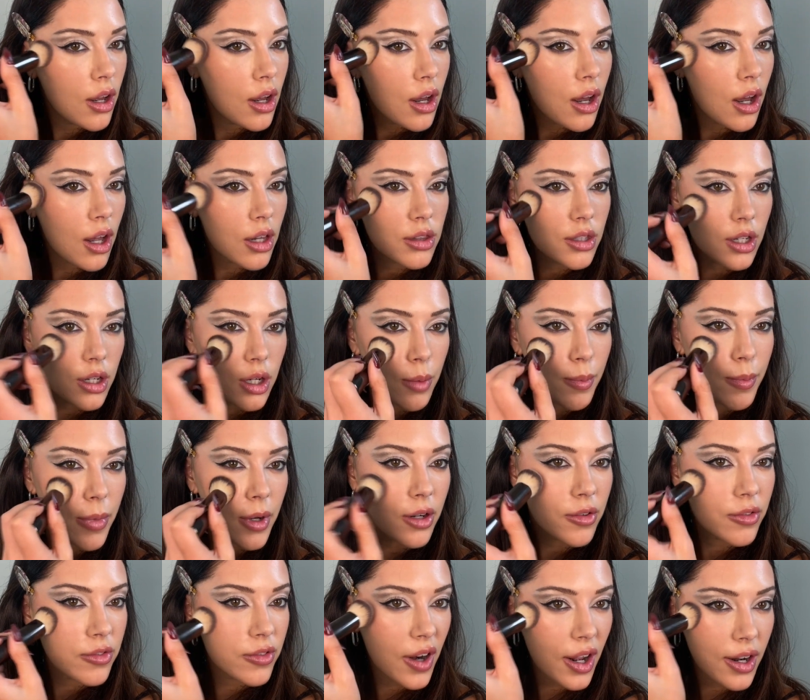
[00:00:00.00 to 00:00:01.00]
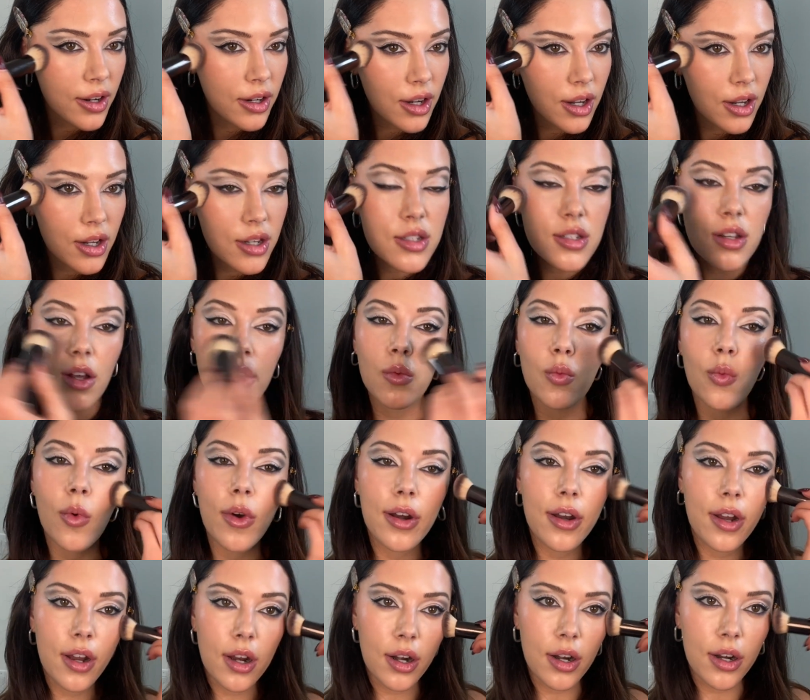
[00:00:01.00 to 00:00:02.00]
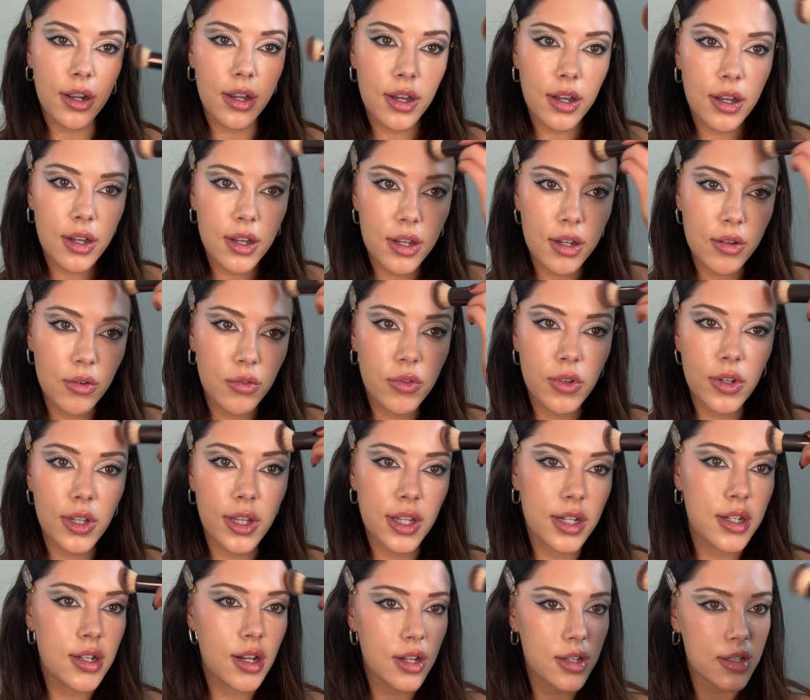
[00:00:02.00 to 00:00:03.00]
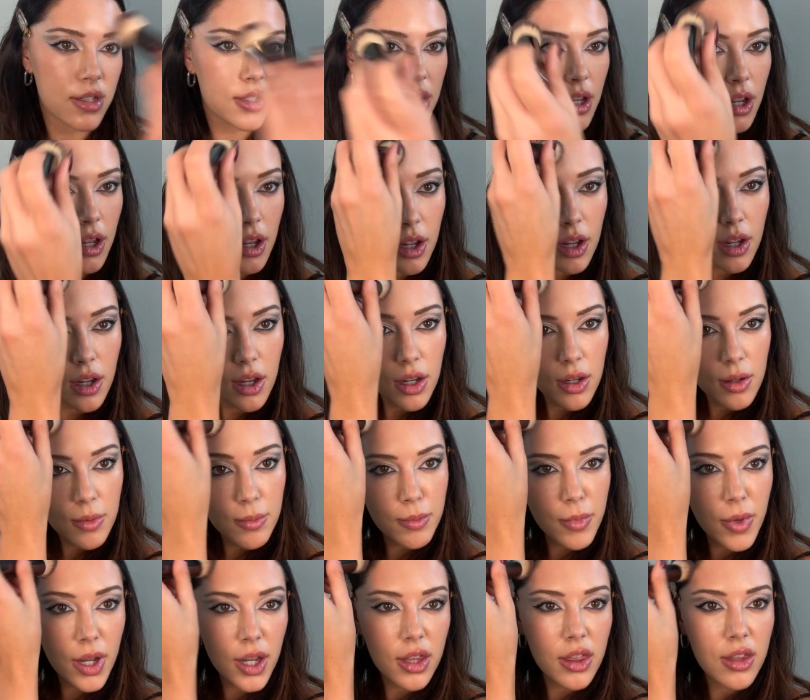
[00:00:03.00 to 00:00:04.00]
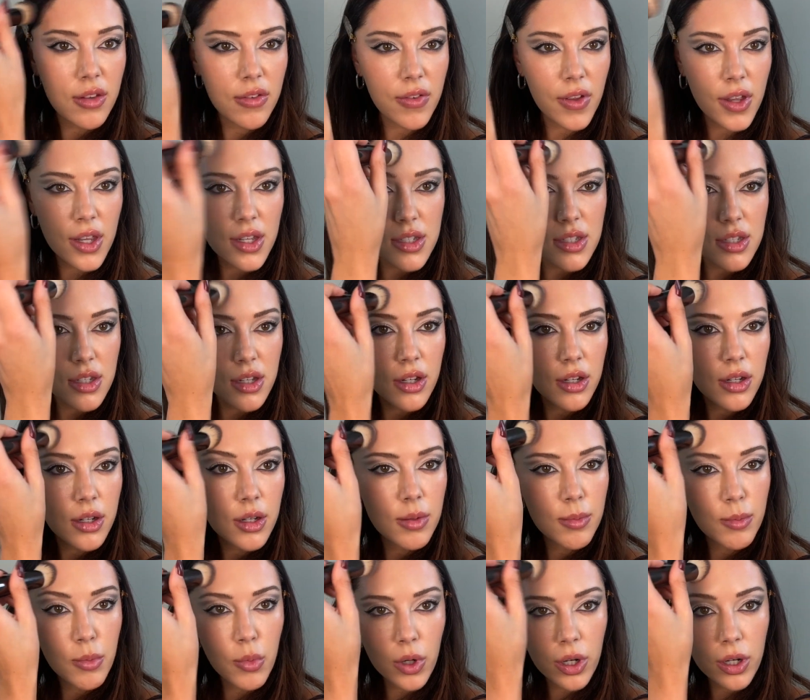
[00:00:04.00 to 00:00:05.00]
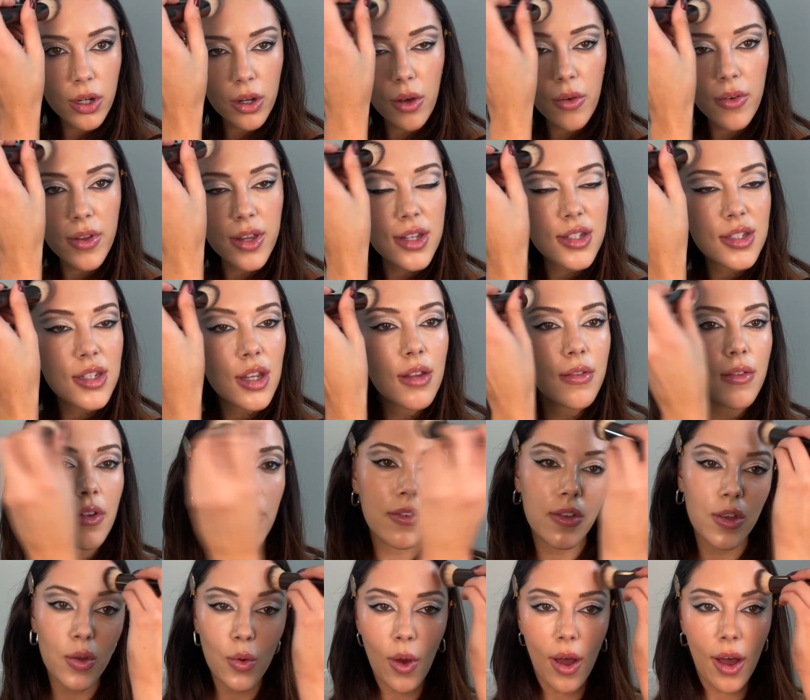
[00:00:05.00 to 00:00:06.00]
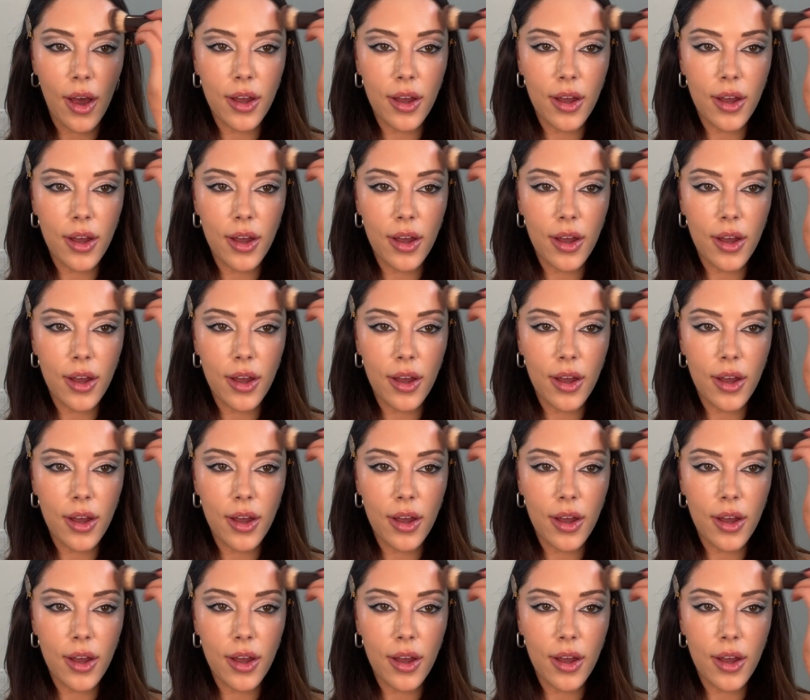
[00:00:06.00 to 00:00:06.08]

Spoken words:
a little bit of redness on one area, it really does make the face look more cohesive if you add